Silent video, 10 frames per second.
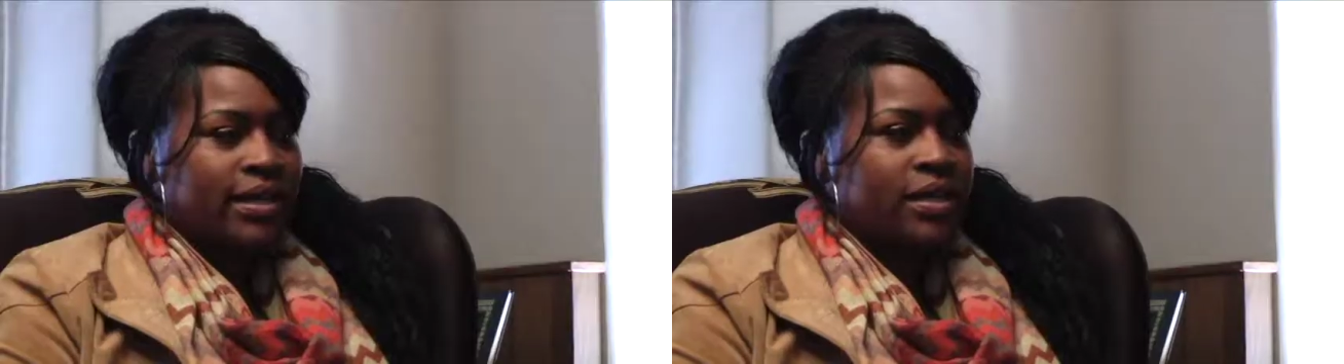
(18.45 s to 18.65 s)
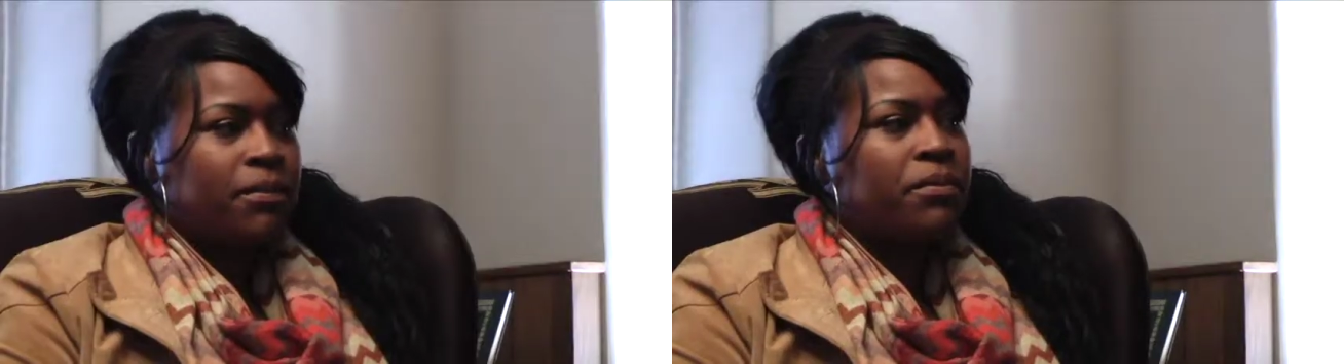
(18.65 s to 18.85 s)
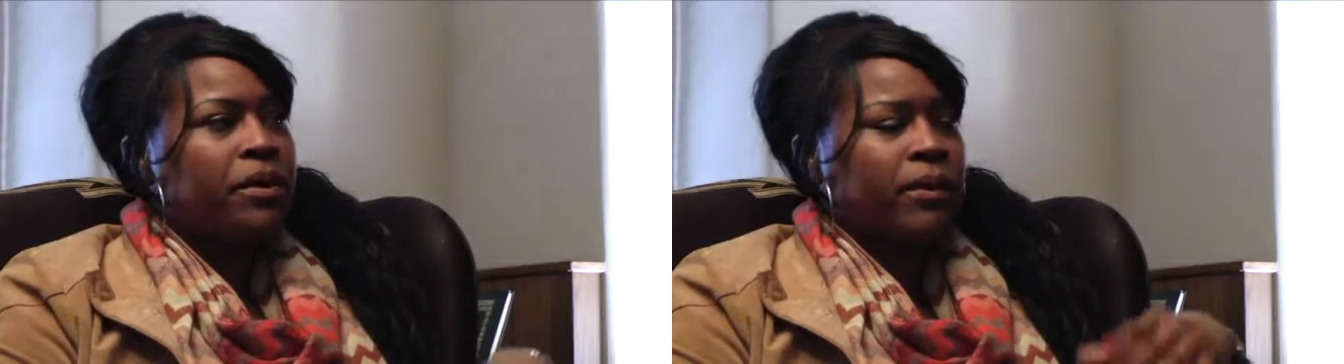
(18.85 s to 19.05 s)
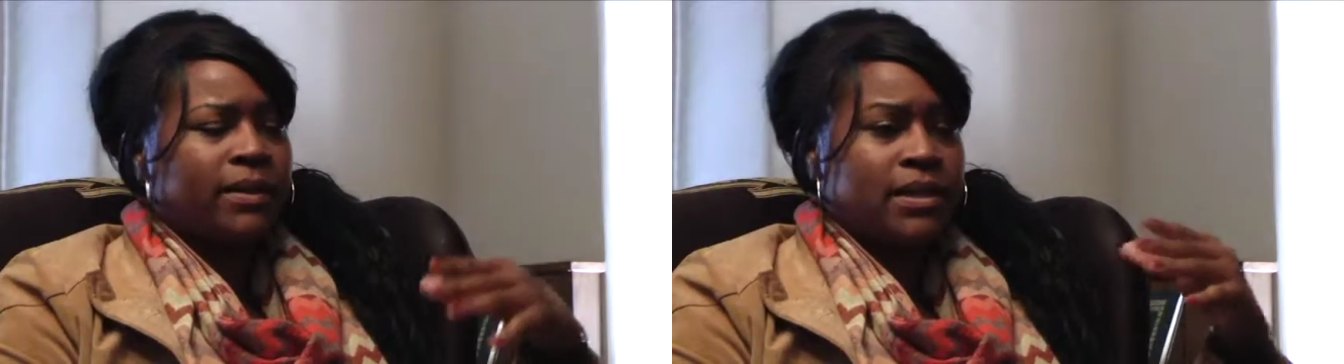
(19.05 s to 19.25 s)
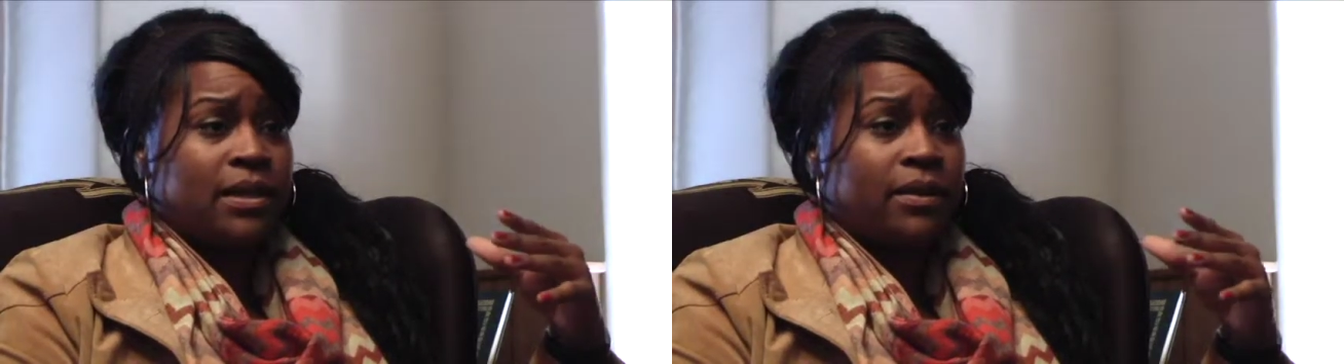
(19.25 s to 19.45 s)
to the point where I
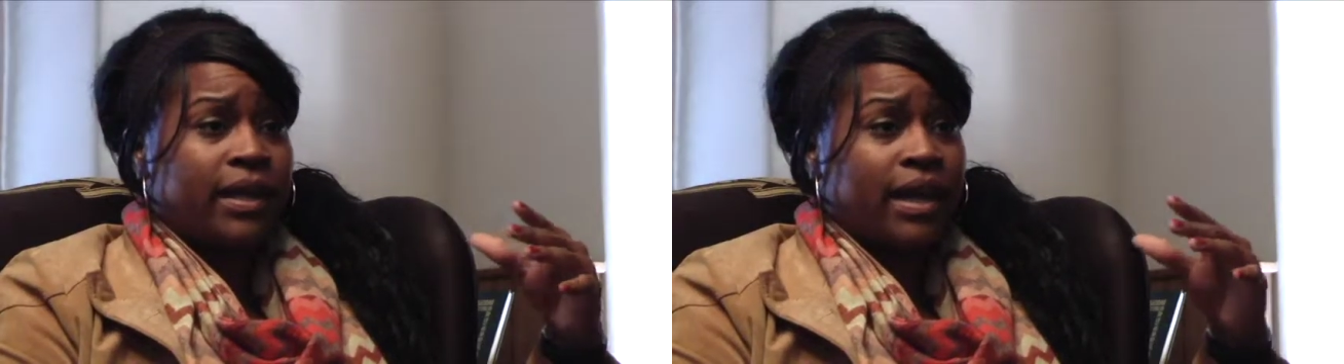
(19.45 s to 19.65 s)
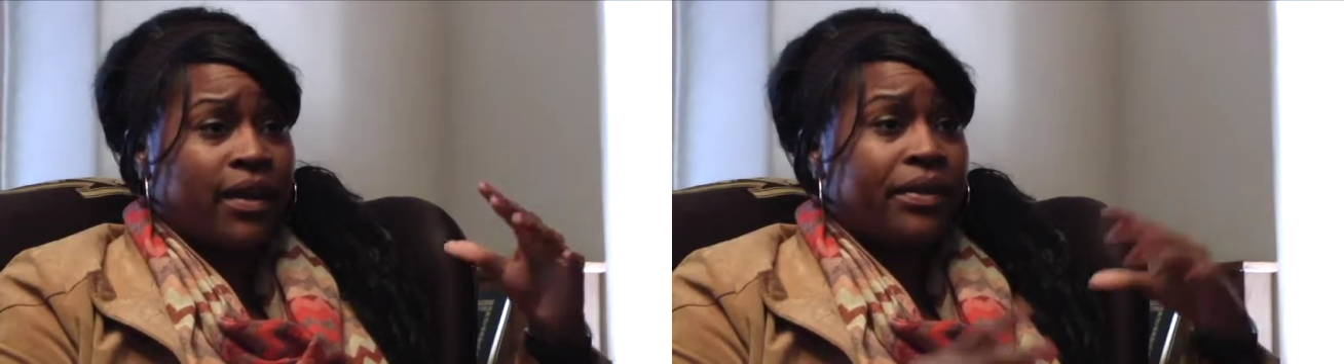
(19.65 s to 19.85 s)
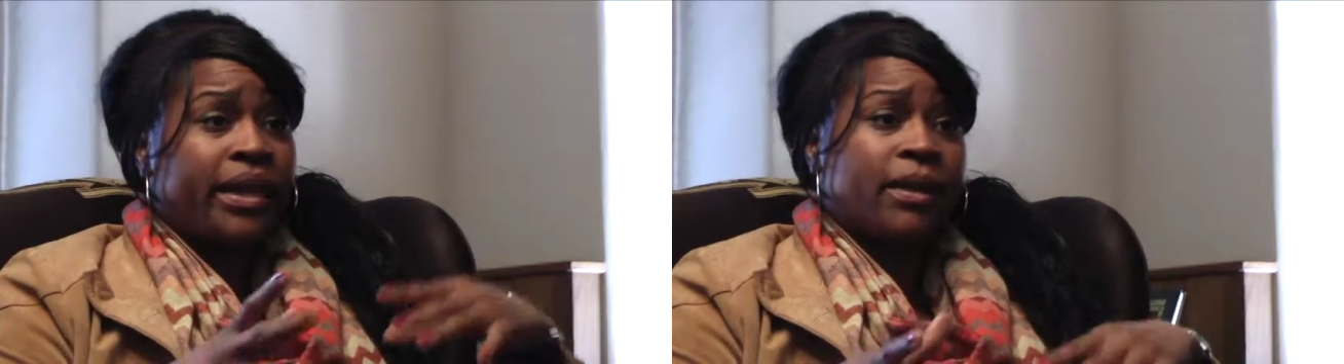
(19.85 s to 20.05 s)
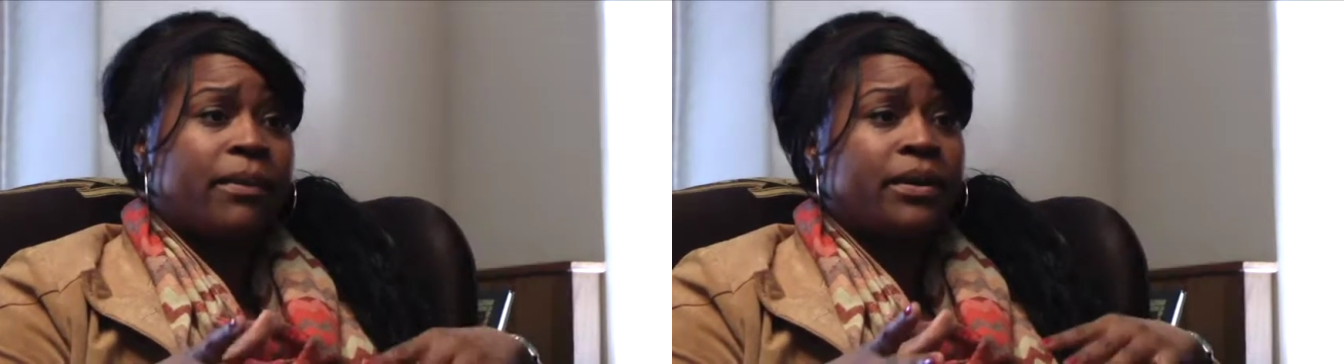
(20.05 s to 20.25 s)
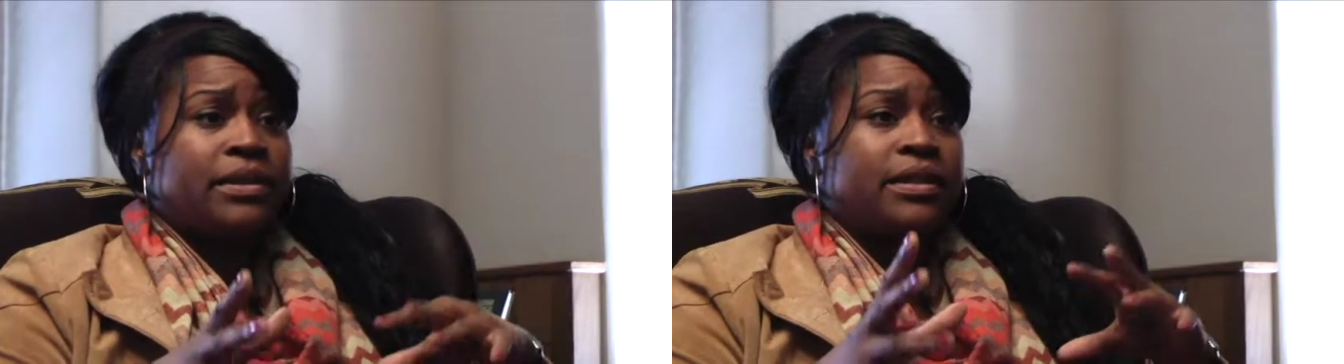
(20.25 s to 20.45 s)
was doing like athletic
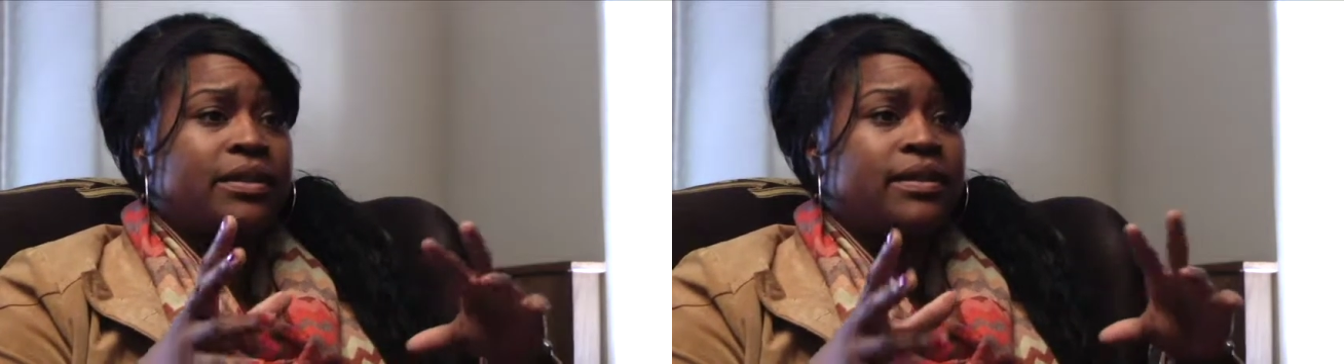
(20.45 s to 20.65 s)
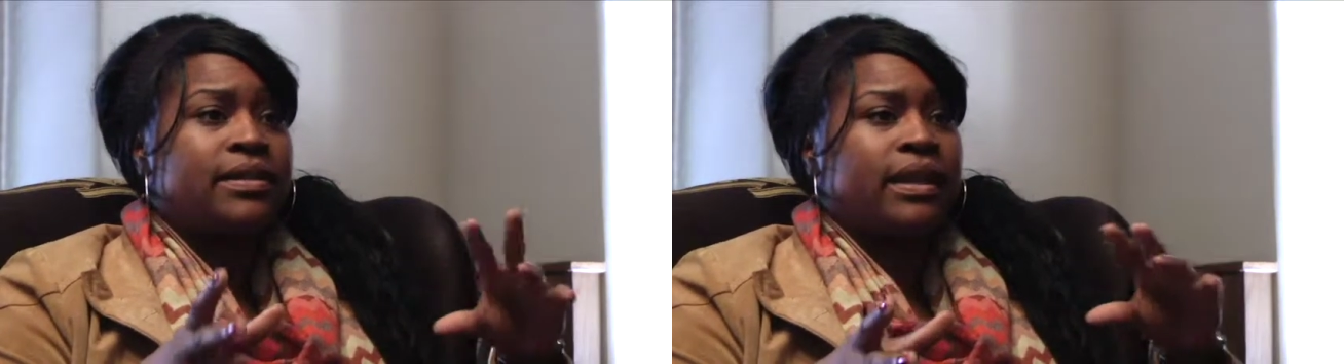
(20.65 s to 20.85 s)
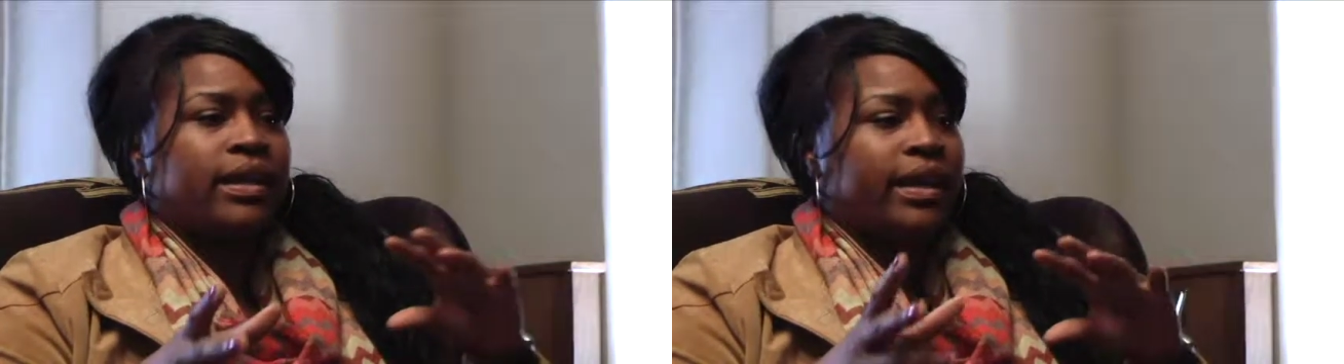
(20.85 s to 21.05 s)
posters and